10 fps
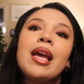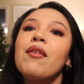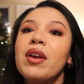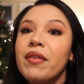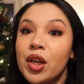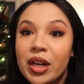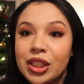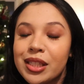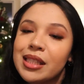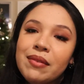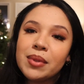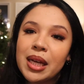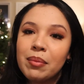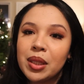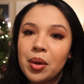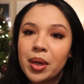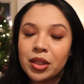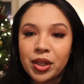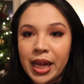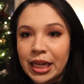If you have any questions, down below and I'll
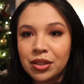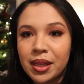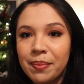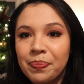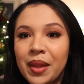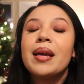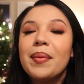try to answer them.